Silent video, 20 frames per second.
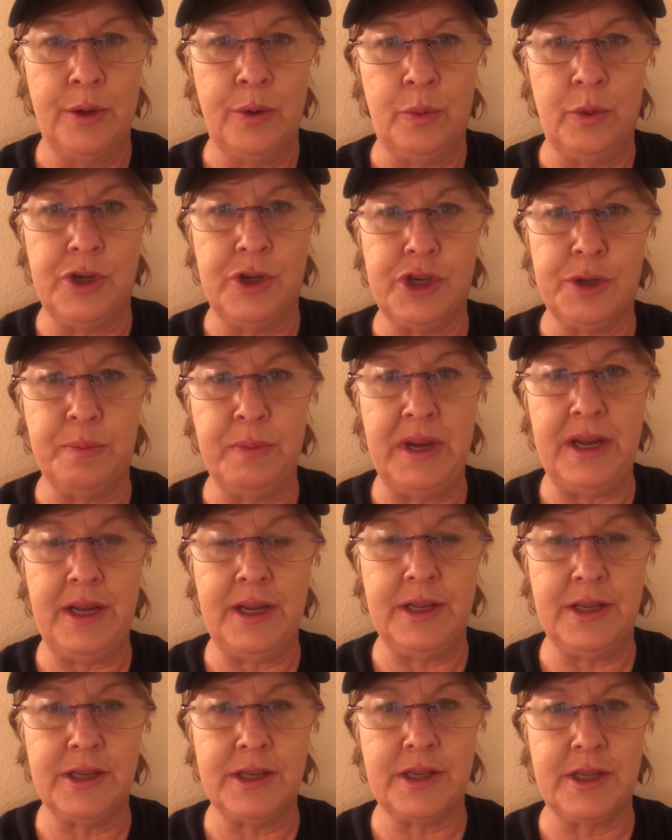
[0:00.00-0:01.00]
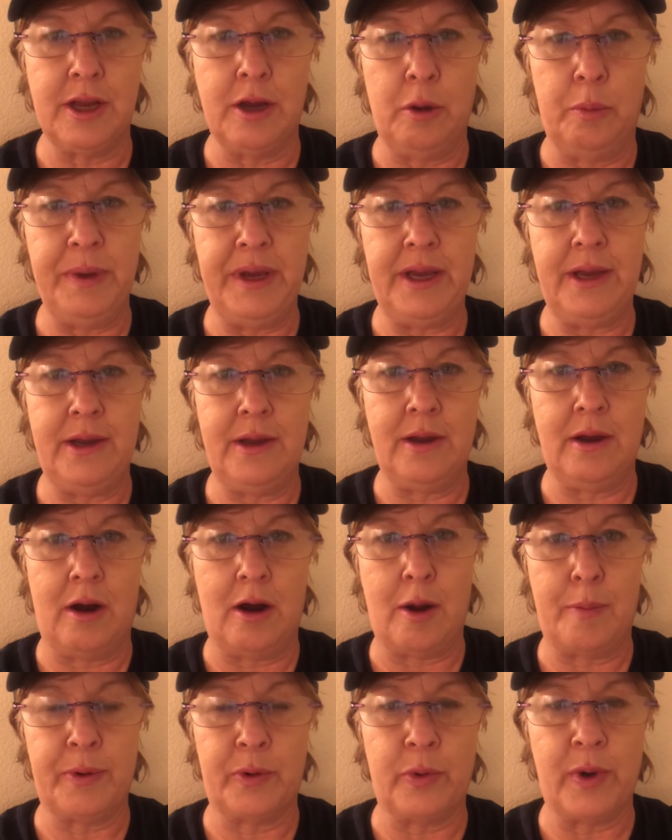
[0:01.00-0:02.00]
which means they'll be
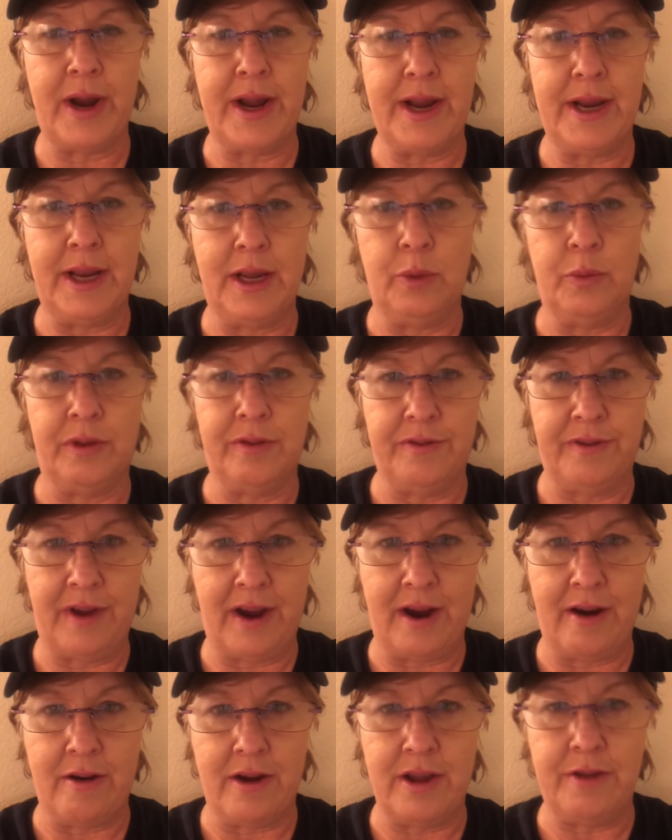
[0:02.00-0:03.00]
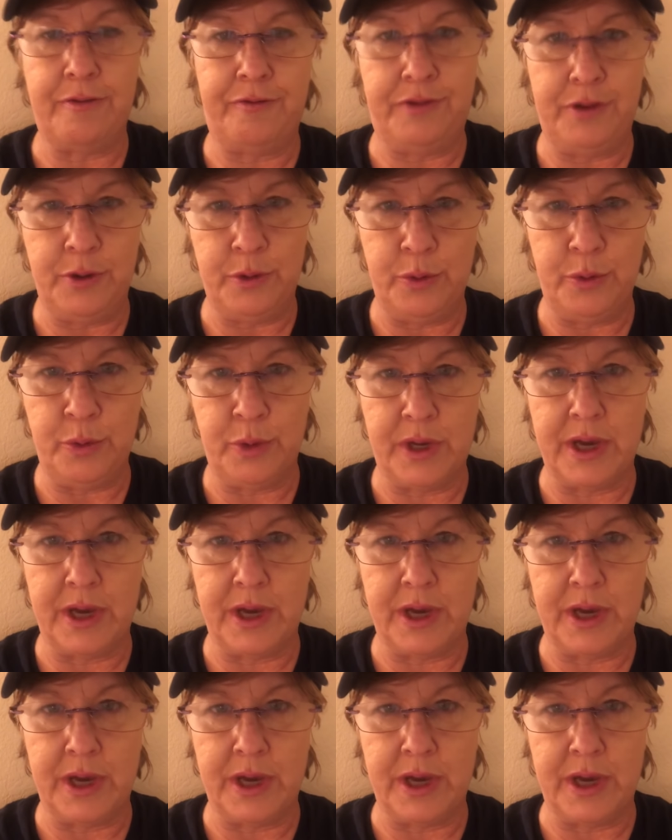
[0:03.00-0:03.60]
operating with very few